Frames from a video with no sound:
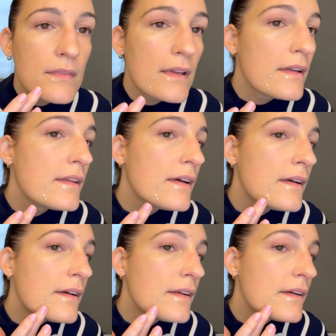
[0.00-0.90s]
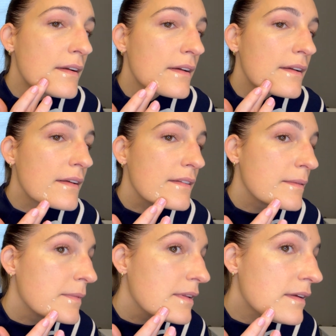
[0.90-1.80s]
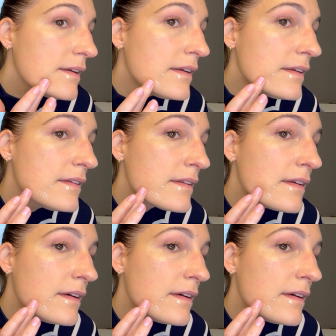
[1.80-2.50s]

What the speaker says: And then get some of these.